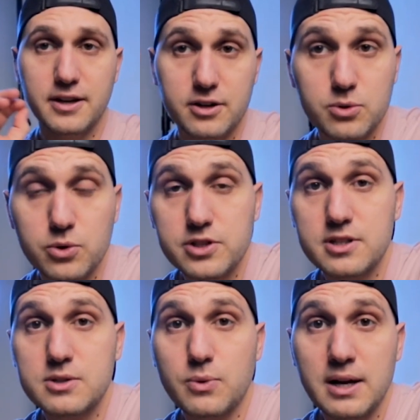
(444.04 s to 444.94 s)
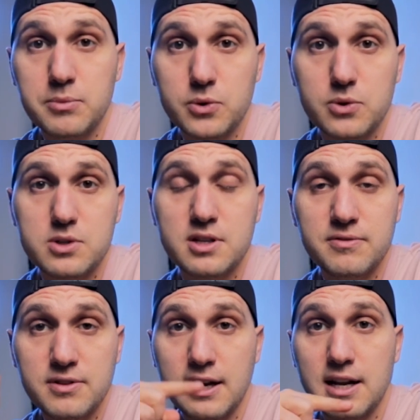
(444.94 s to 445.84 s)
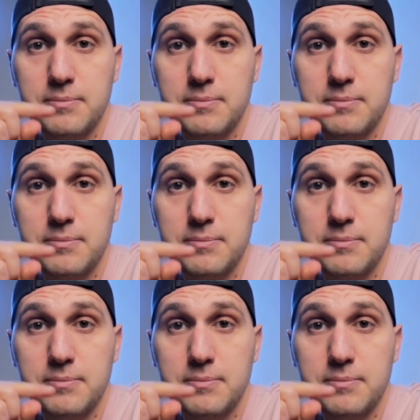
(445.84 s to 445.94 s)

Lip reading: There are 2 reasons why I'm not using VN